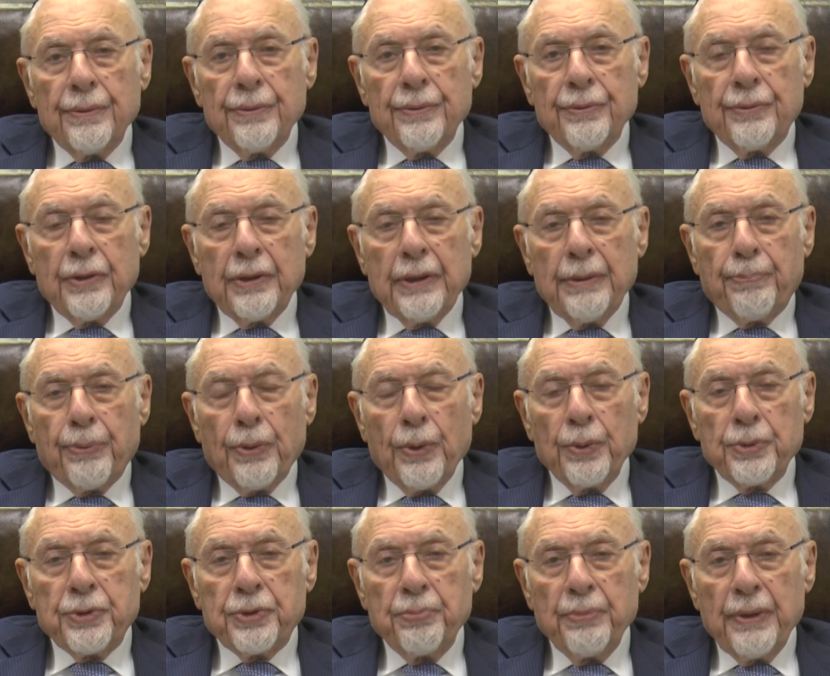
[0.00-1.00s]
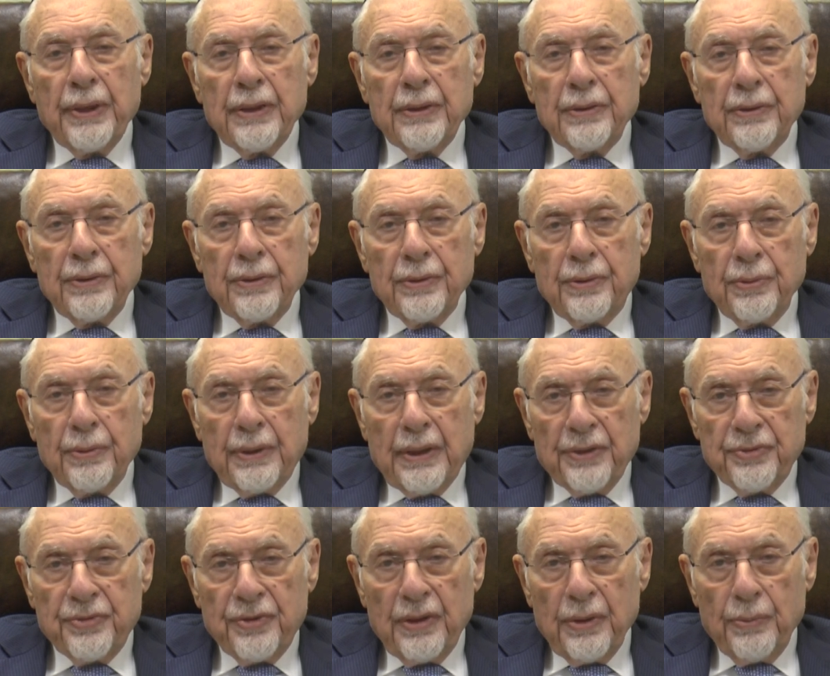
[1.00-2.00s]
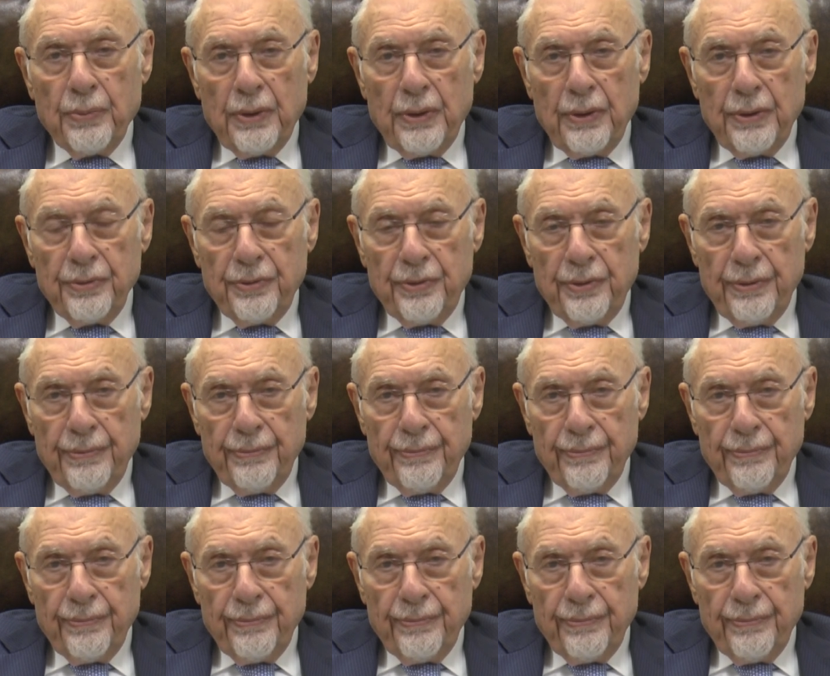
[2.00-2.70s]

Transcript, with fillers: the reproach made to Kastner was